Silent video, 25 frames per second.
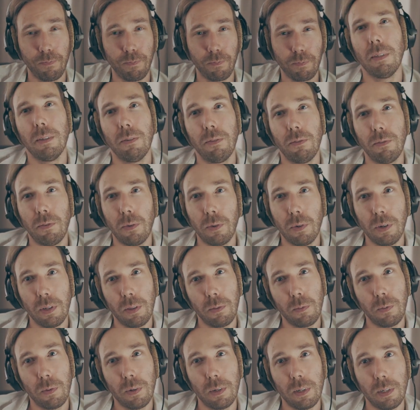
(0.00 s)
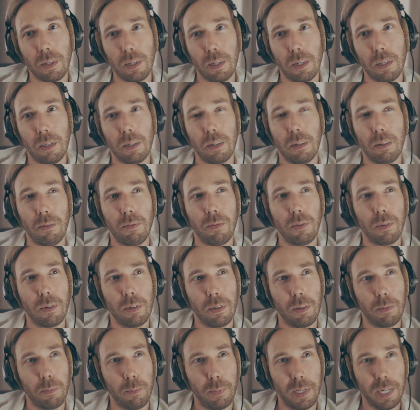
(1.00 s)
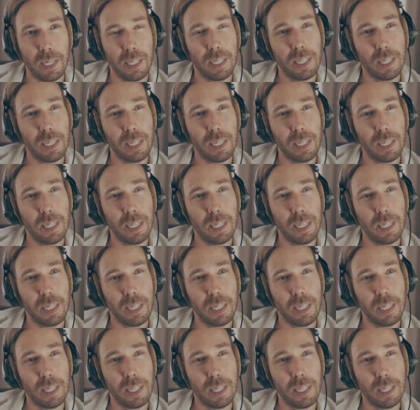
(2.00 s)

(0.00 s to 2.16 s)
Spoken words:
The fourth big